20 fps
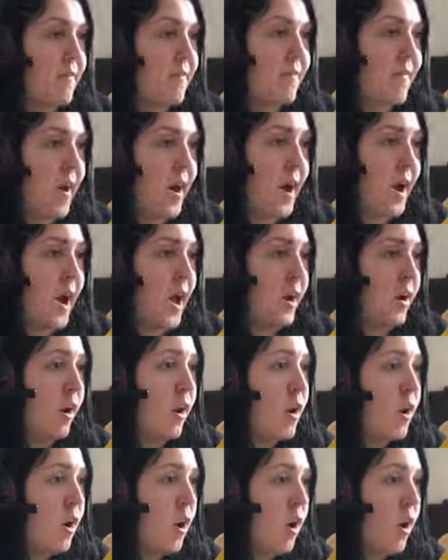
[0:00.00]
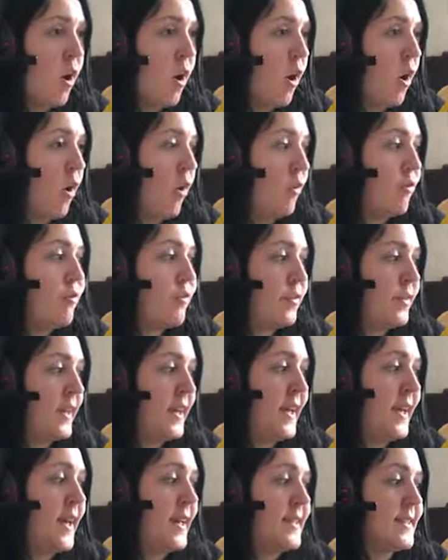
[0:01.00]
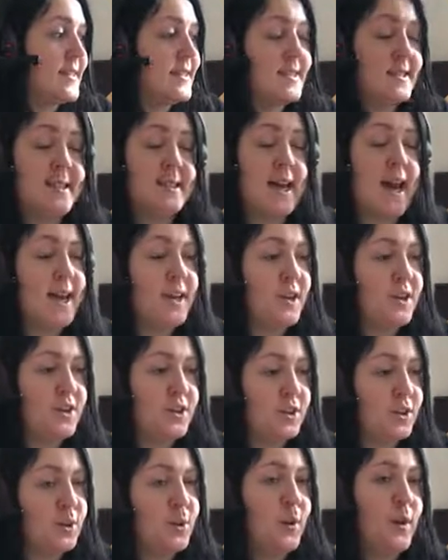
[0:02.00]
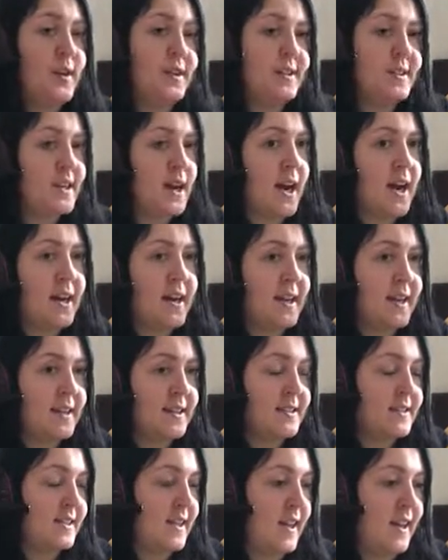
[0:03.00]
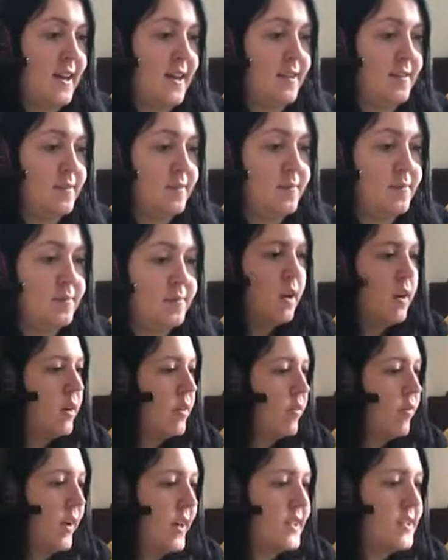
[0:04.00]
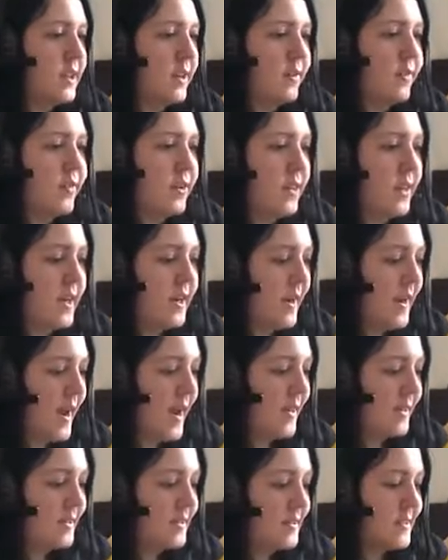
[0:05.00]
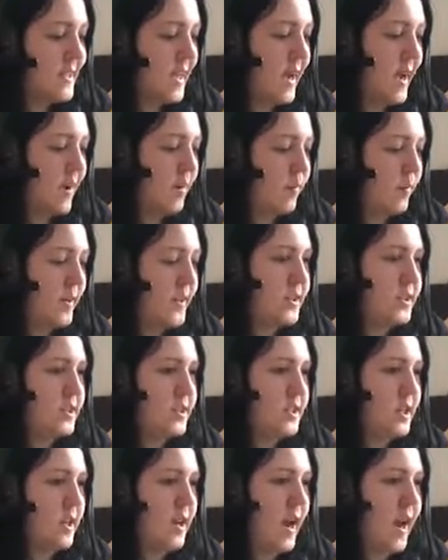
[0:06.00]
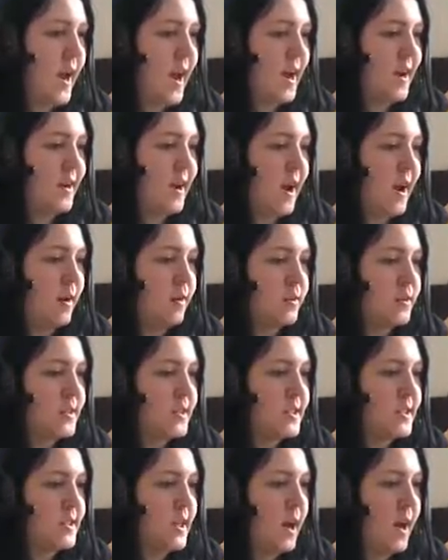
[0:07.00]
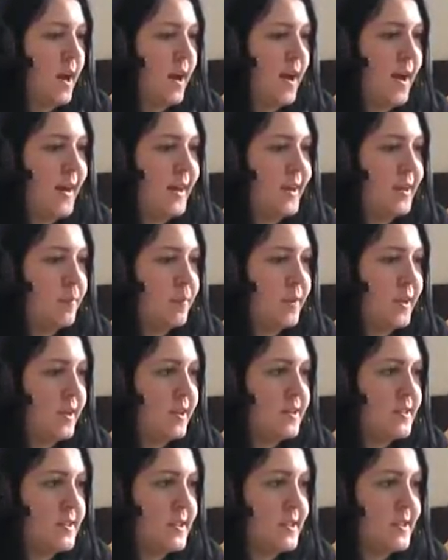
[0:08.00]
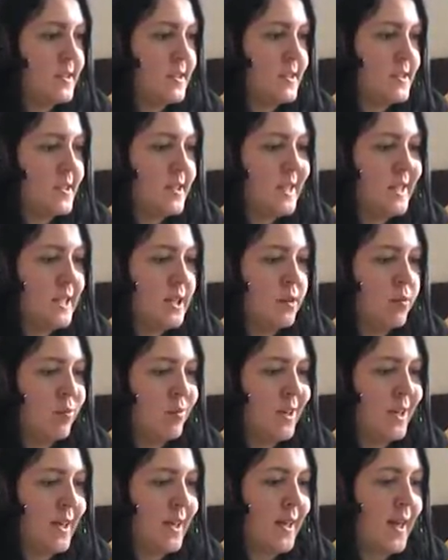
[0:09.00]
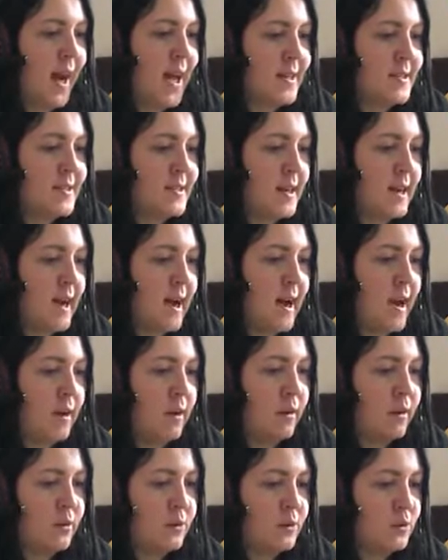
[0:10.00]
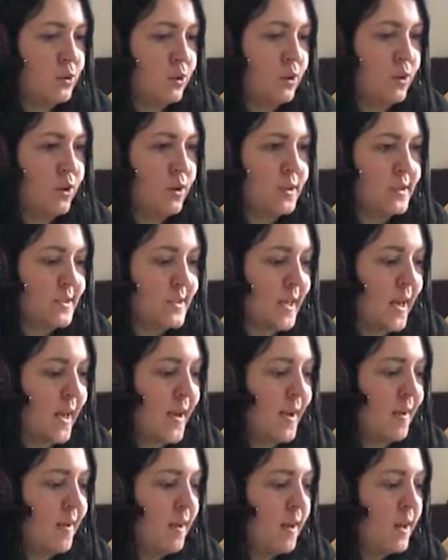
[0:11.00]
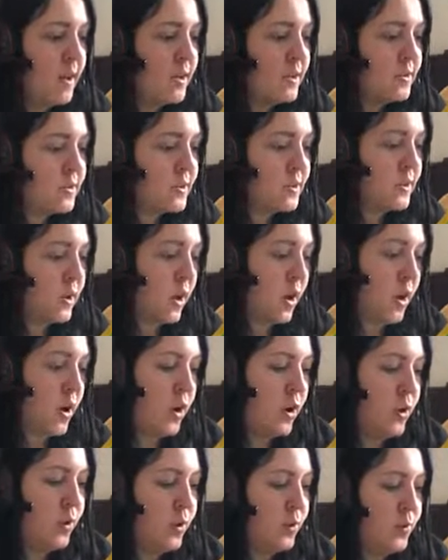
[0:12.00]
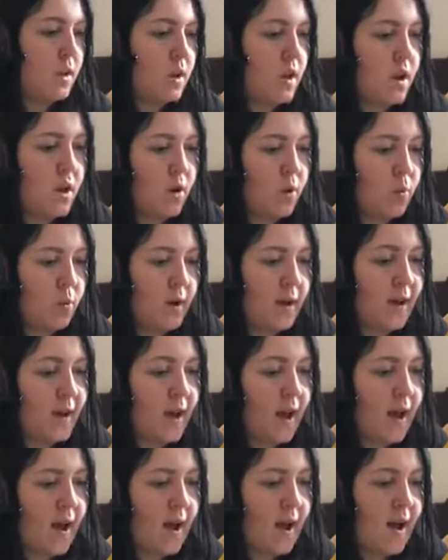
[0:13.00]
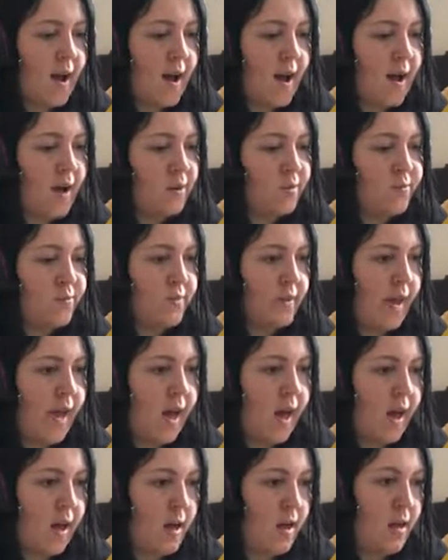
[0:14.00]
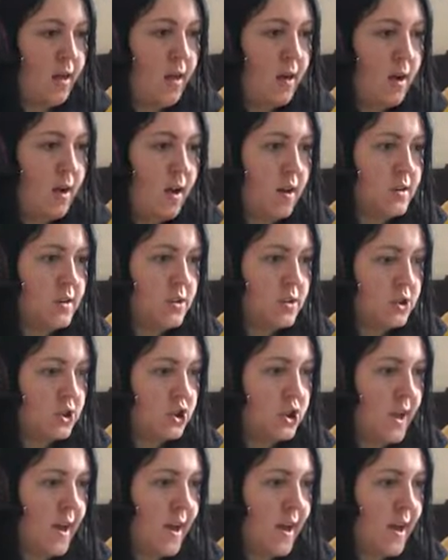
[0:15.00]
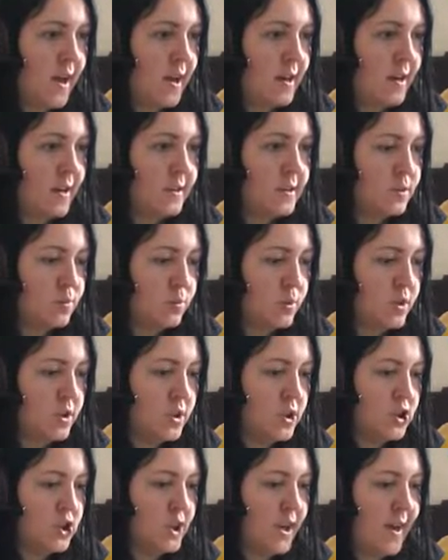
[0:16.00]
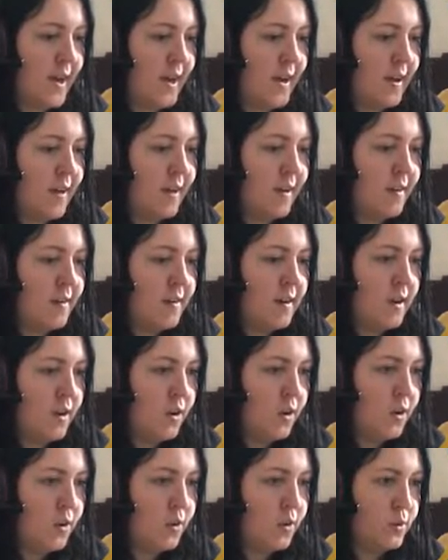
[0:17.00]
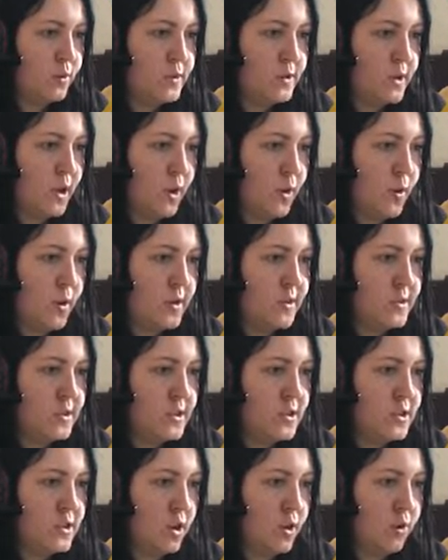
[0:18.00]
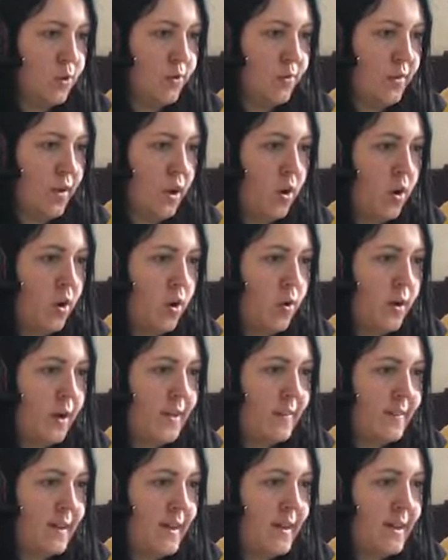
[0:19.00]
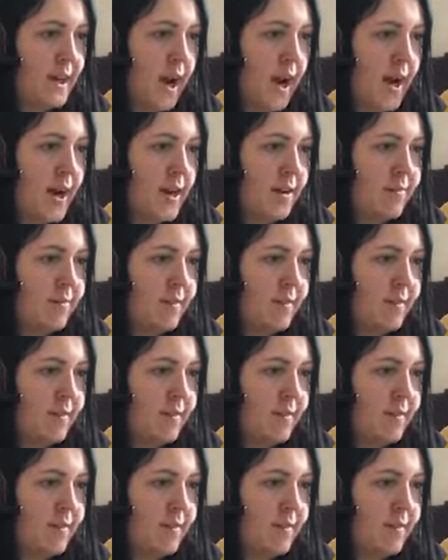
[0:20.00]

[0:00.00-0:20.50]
fan of the Xanadu dining set. Right, so for the next set, we're just going to head outside because this is the Regatta outdoor set. So we have a chair, nice wooden chair, also a sofa. Oh, and they kind of